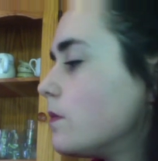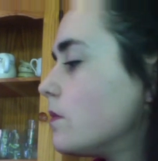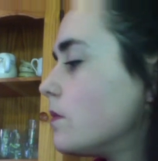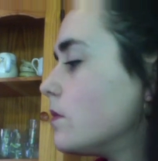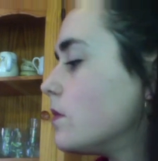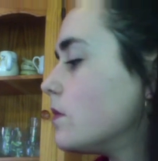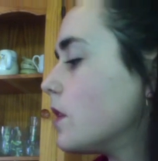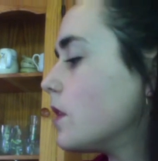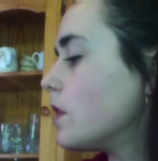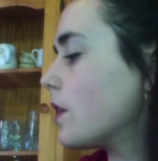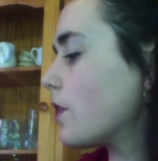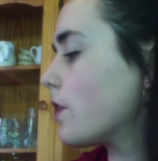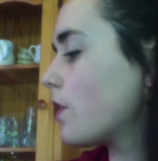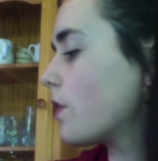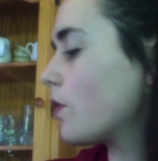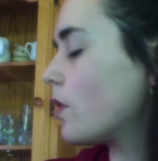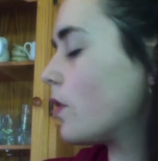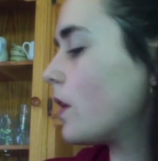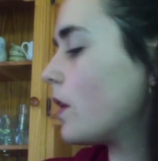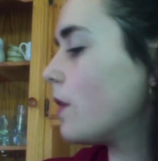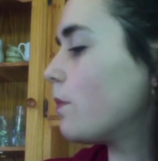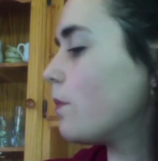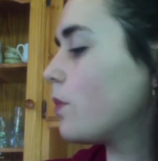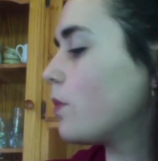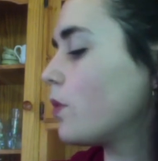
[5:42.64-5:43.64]
I
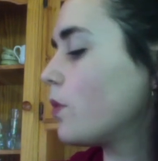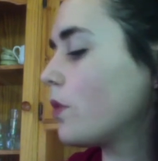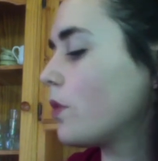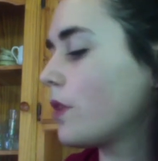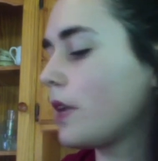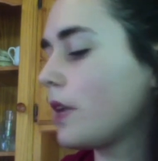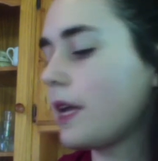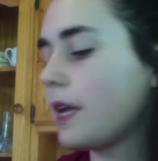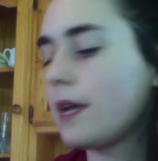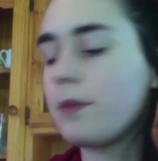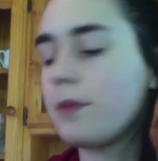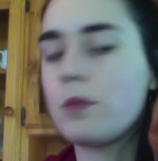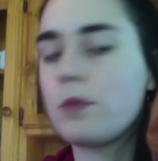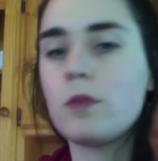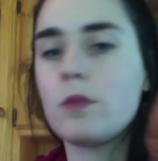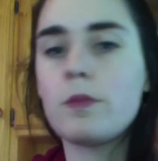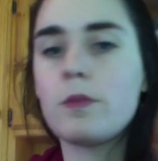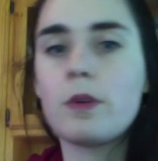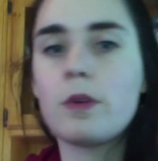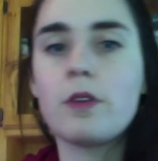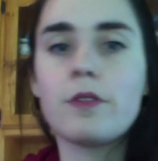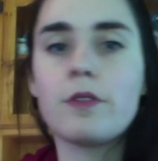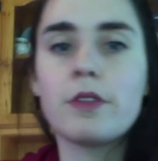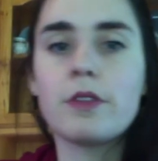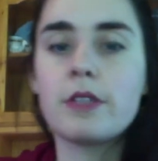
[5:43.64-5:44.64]
thought I bought the label,
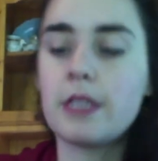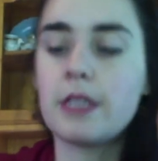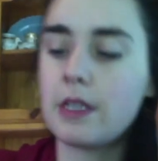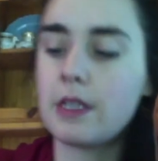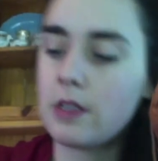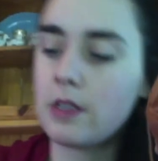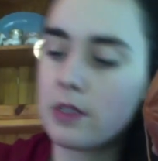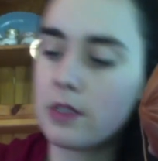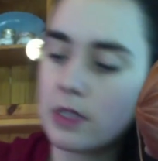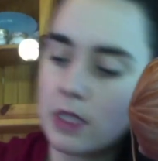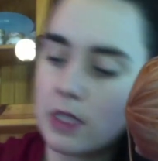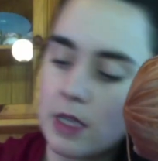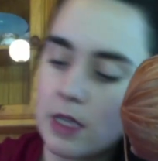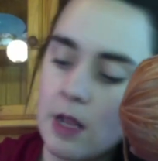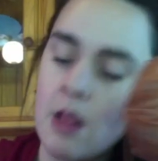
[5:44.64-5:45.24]
but obviously not.